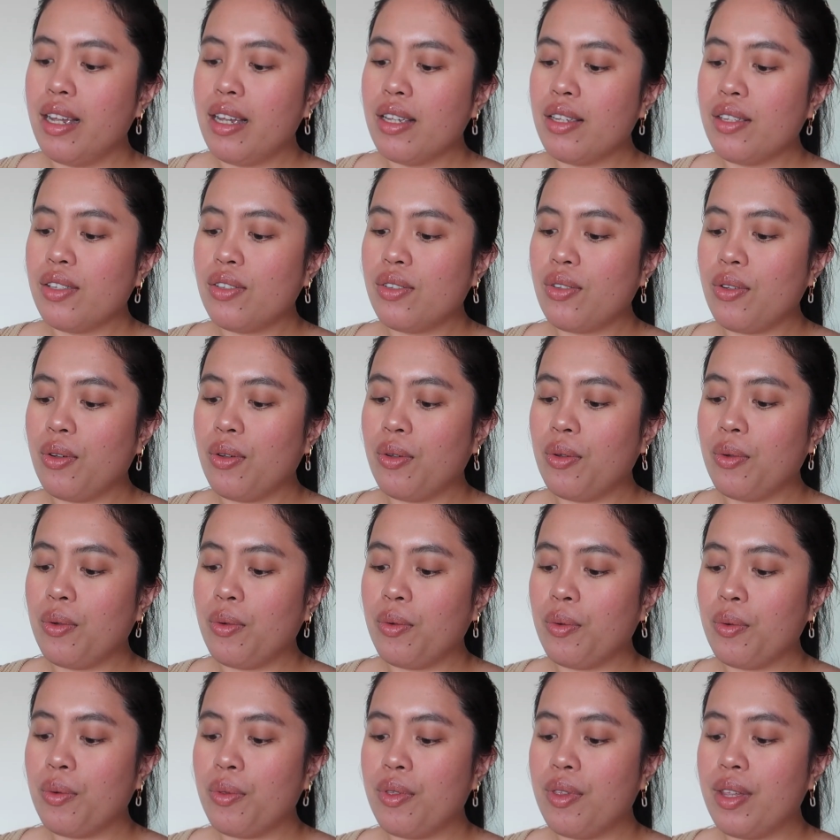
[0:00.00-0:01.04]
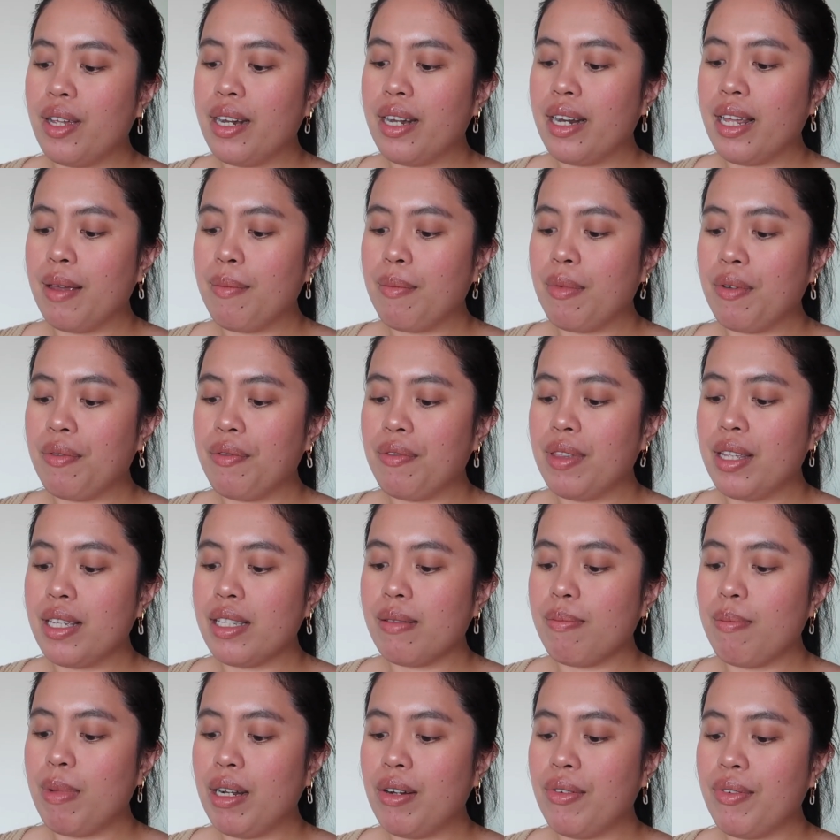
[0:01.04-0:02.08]
So the name of
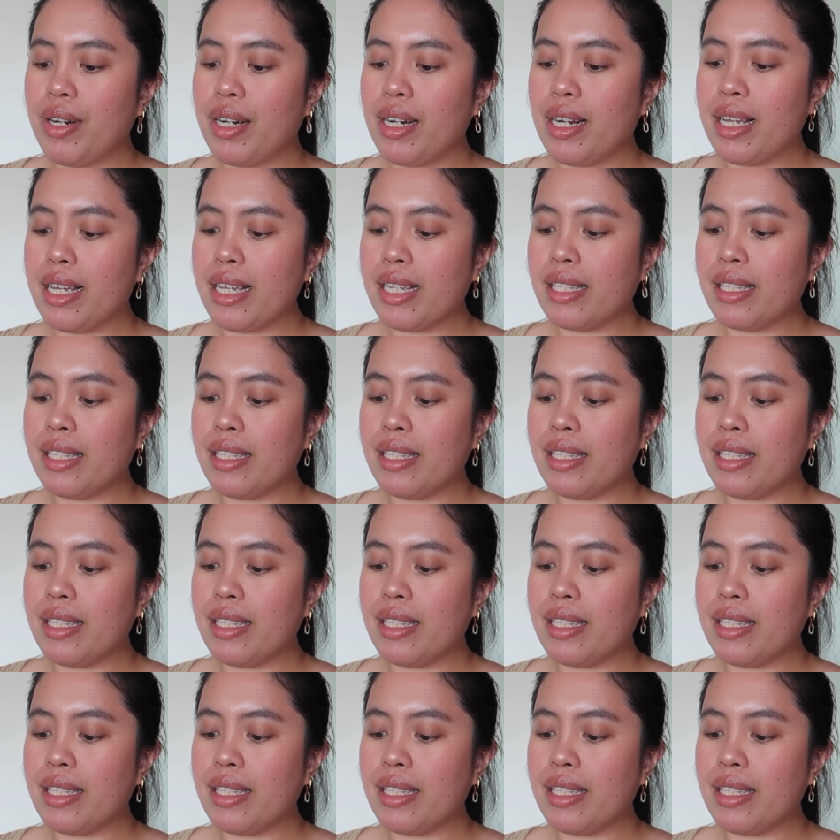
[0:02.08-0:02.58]
this ballerina is